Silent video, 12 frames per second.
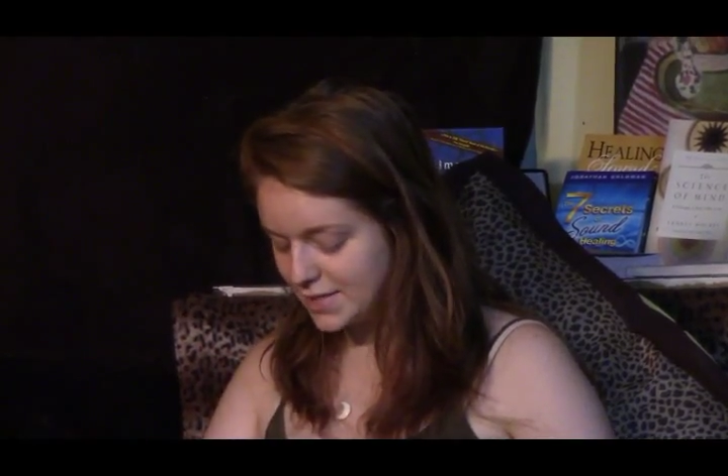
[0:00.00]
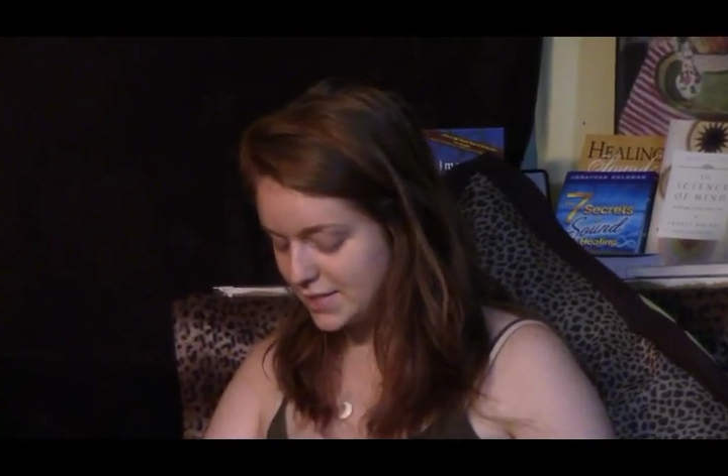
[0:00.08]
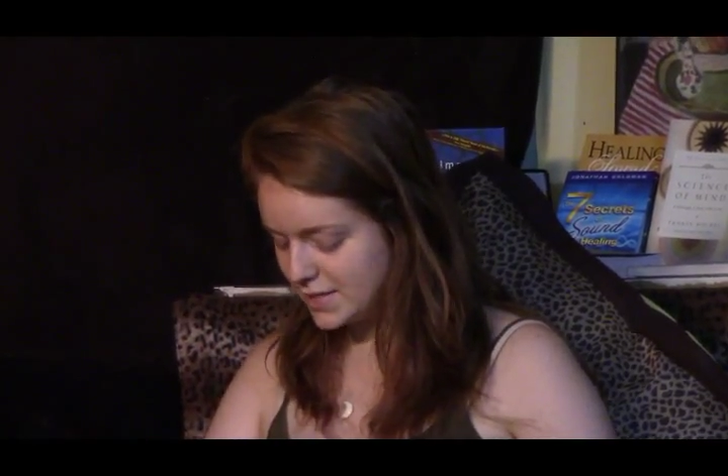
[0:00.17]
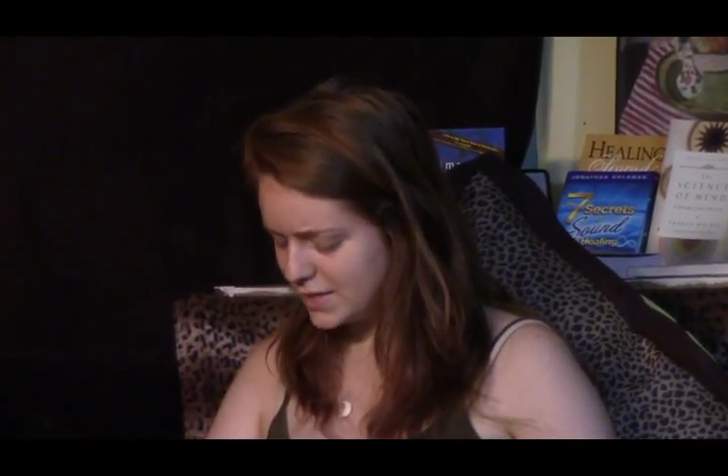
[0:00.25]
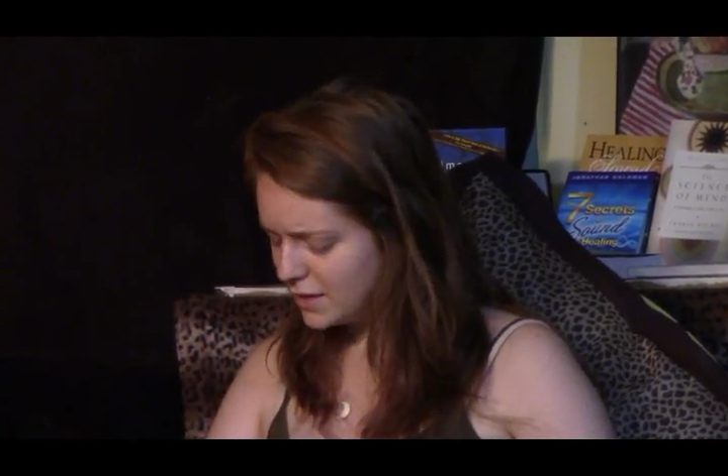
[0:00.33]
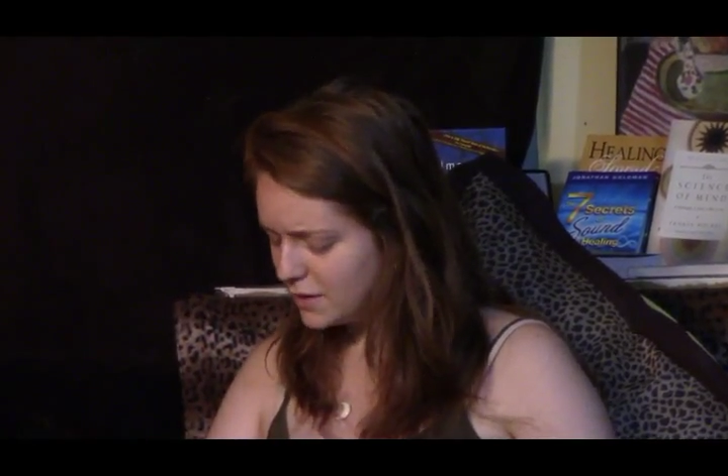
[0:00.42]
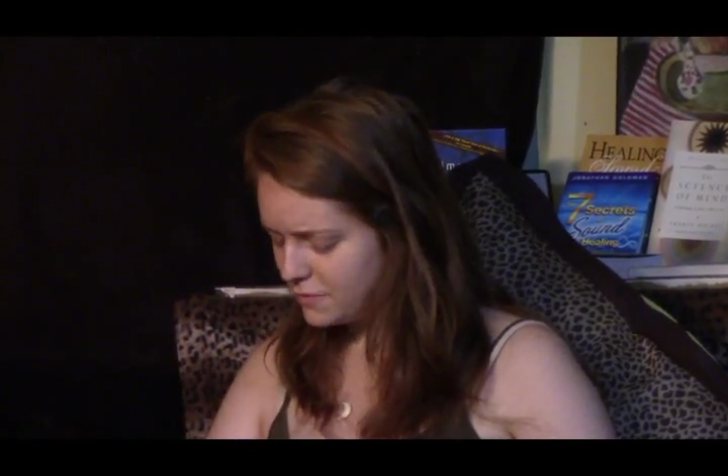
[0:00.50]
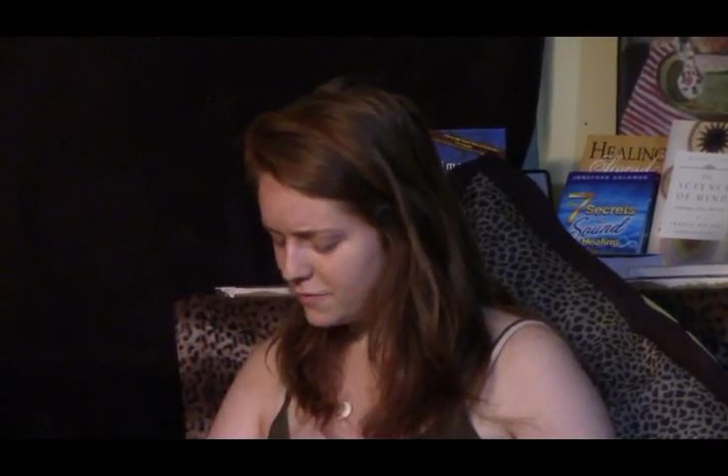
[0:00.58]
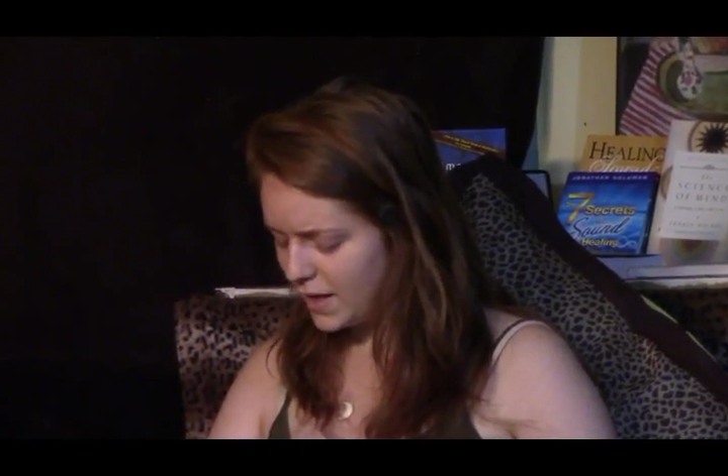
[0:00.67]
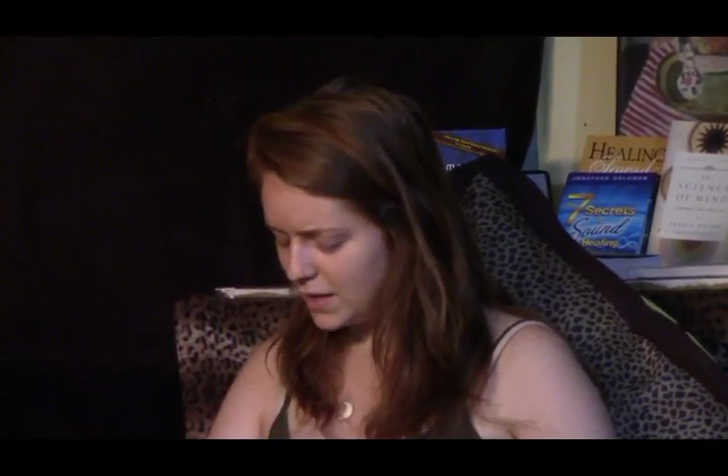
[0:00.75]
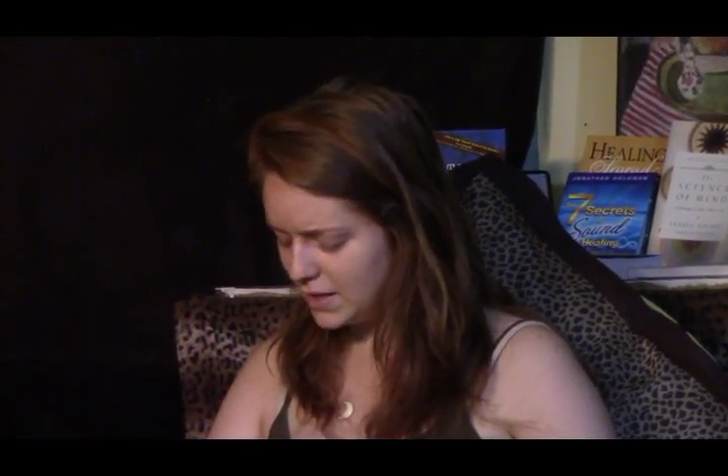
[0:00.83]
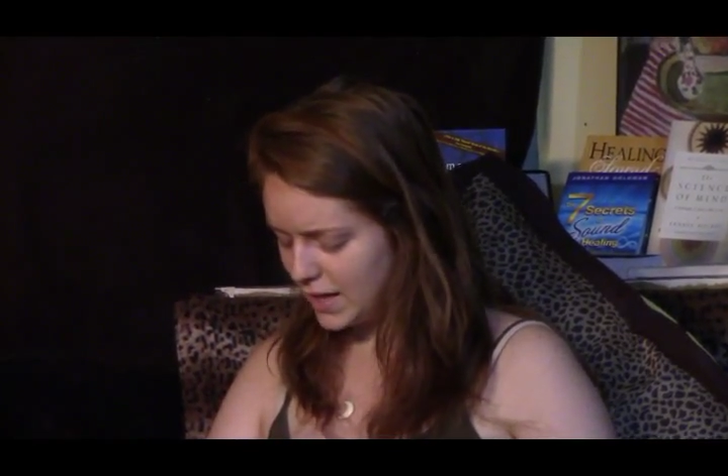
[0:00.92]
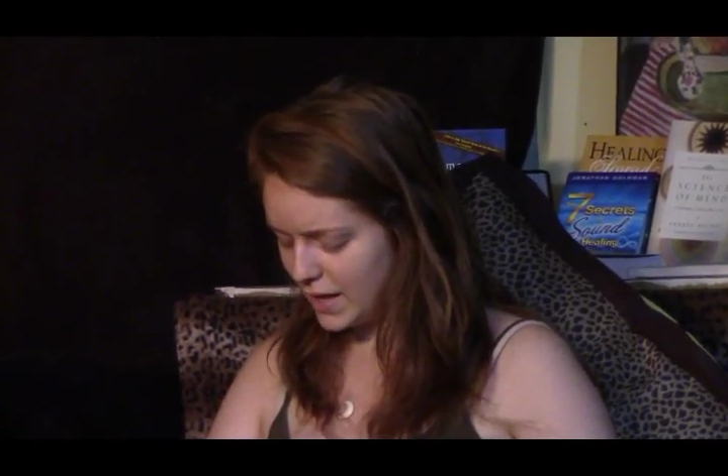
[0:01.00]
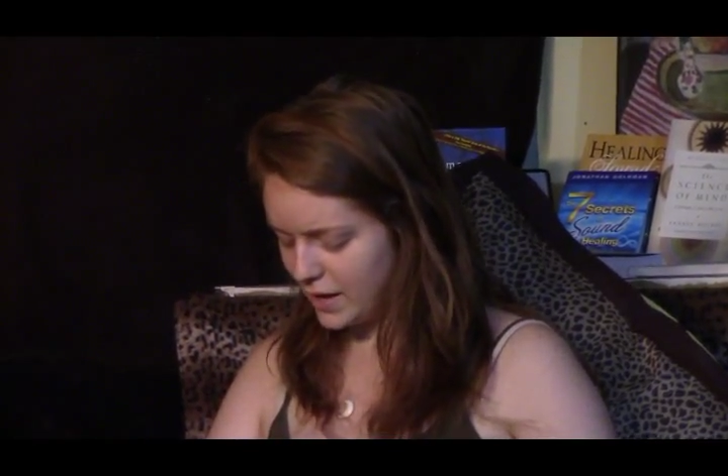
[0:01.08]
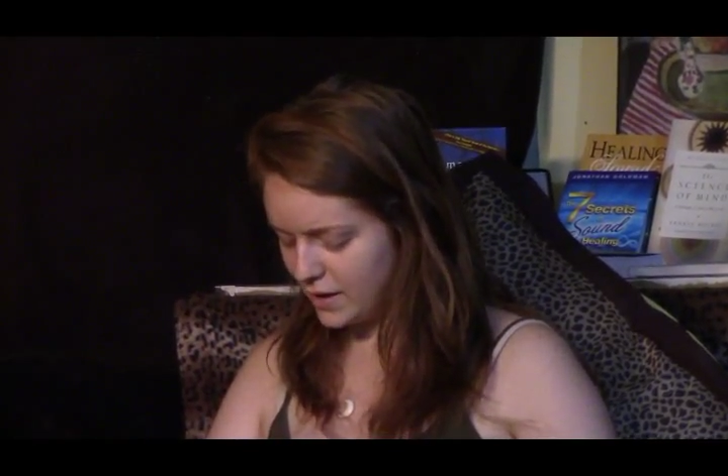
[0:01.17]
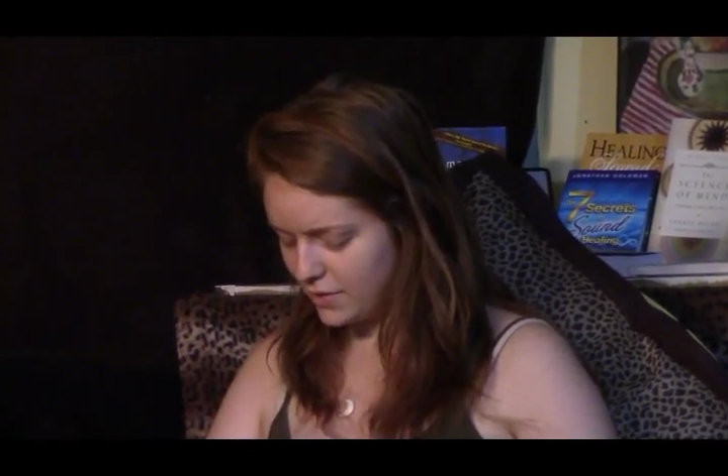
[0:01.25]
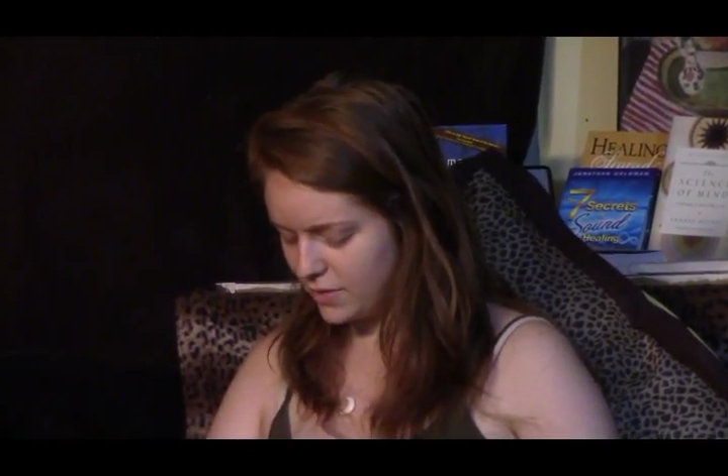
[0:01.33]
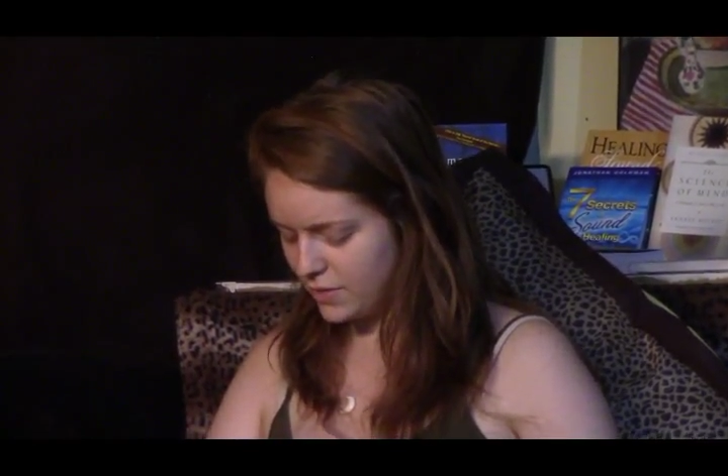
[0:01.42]
still felt
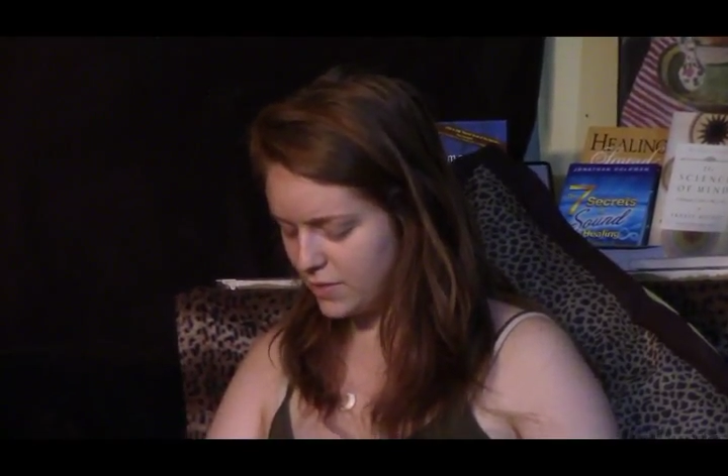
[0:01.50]
like